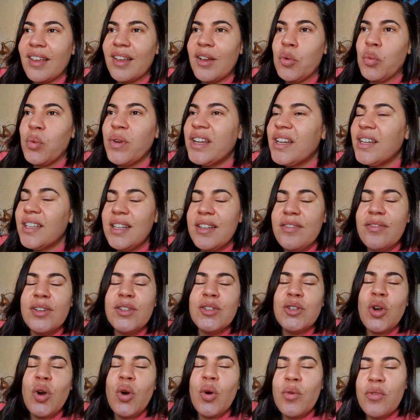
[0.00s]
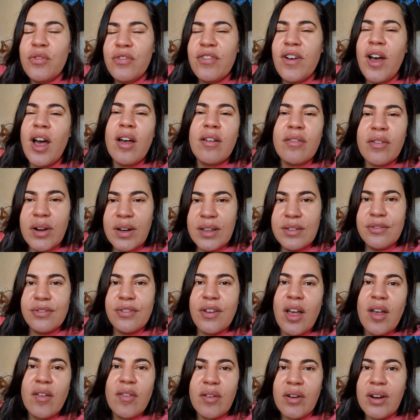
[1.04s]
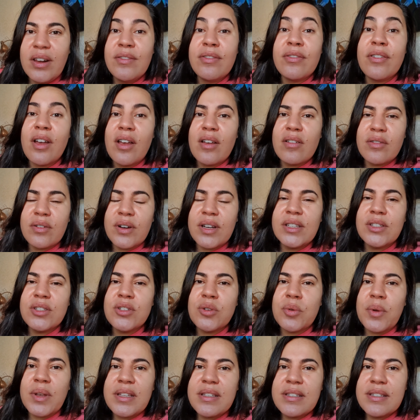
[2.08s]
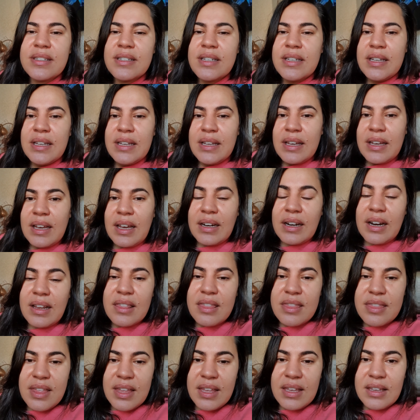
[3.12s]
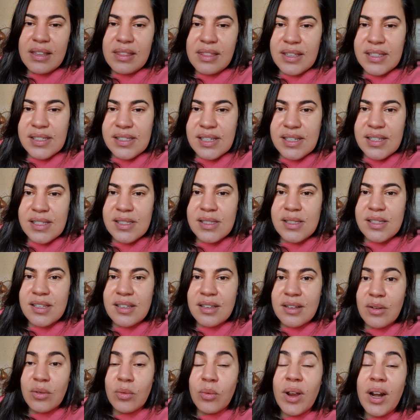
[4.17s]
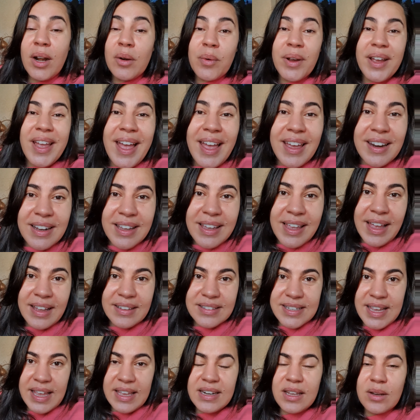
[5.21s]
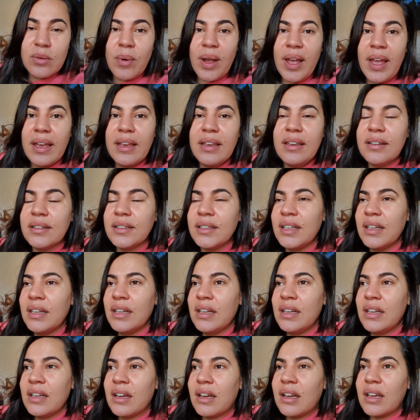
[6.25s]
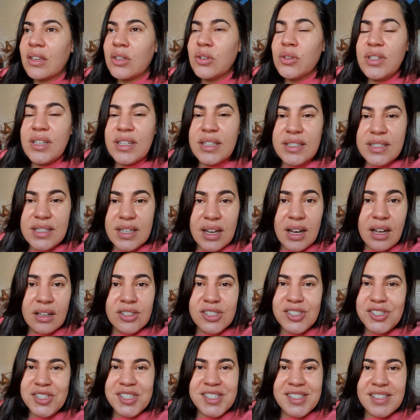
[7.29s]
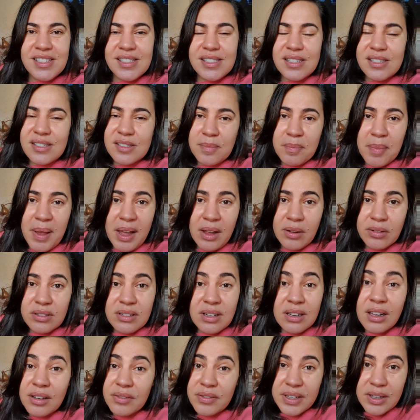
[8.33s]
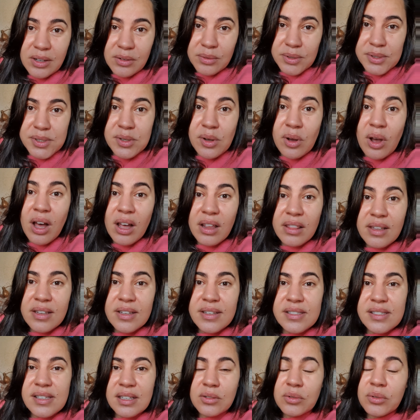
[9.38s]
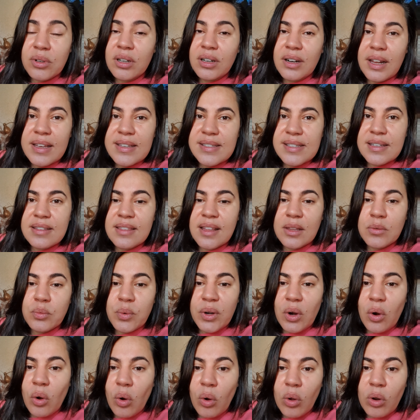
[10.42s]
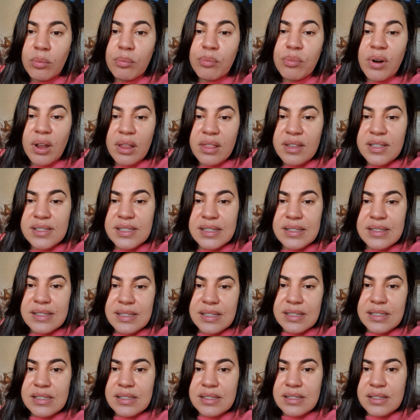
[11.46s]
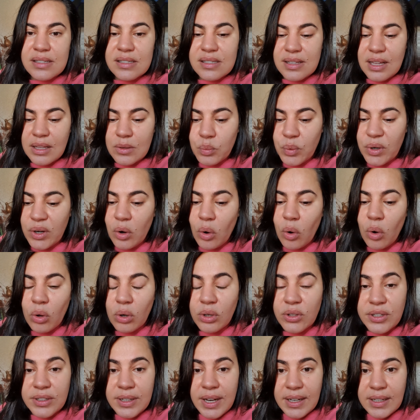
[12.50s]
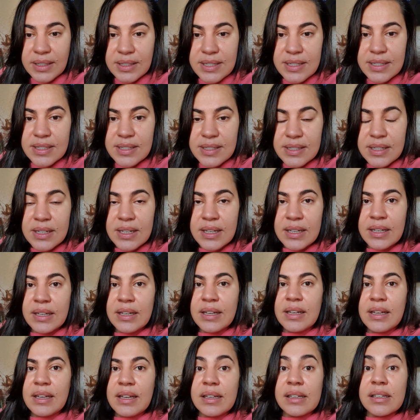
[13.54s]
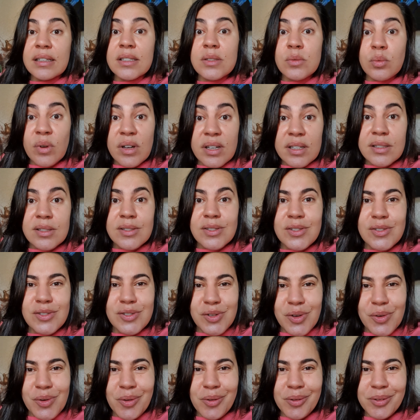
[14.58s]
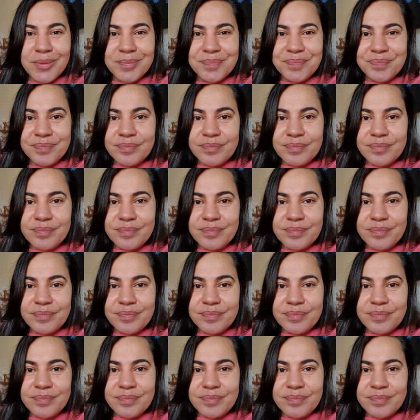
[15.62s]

we could even go further and further and further into it and i think this is where we're heading at anyway uh, unity consciousness is about loving also others and realizing that we're all brothers and sisters, that we're all united as one soul.